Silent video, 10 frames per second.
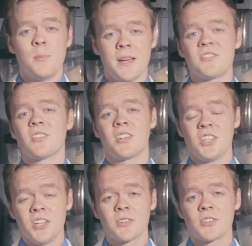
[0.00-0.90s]
Based
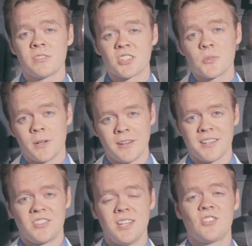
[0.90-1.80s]
on years of
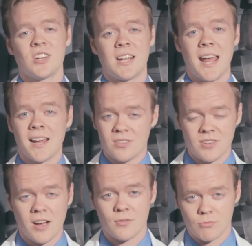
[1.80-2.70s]
experience teaching
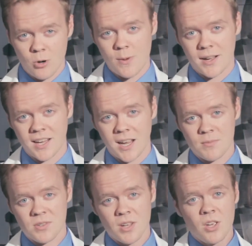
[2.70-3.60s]
hands-on robot
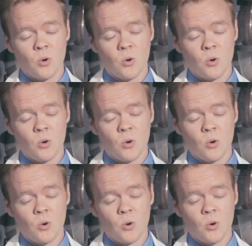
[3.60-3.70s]
camps,